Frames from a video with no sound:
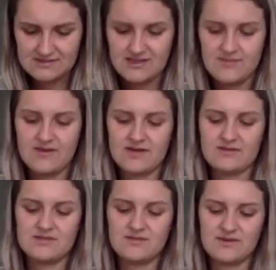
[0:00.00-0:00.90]
he
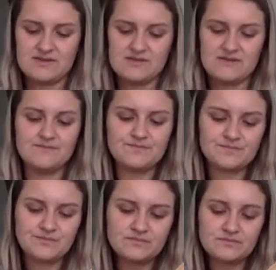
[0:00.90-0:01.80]
muttered to Percy.
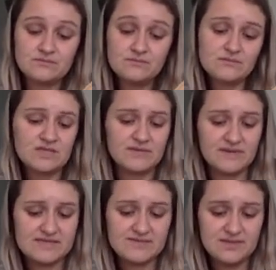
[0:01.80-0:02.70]

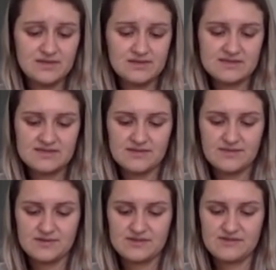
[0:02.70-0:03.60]
Must be, said Percy,